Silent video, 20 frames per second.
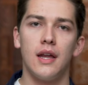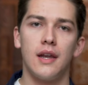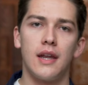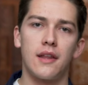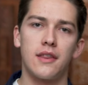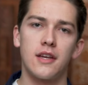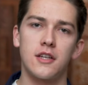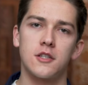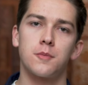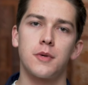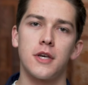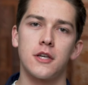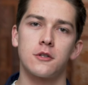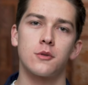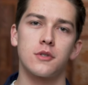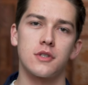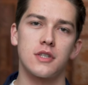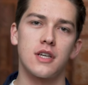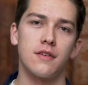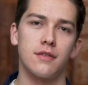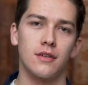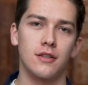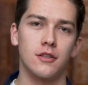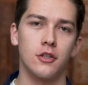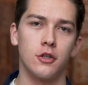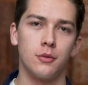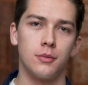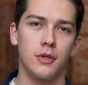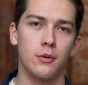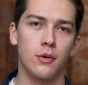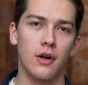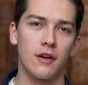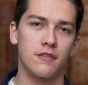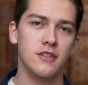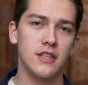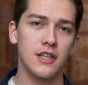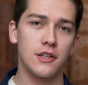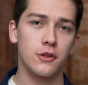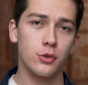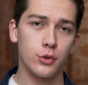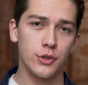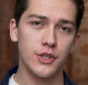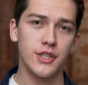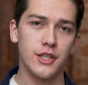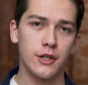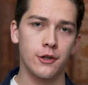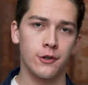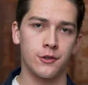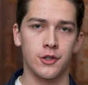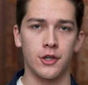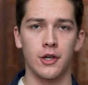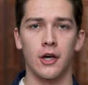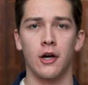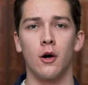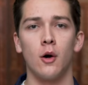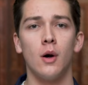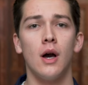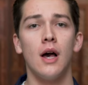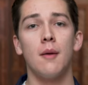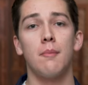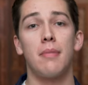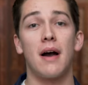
Now this piece was given to me roughly three years ago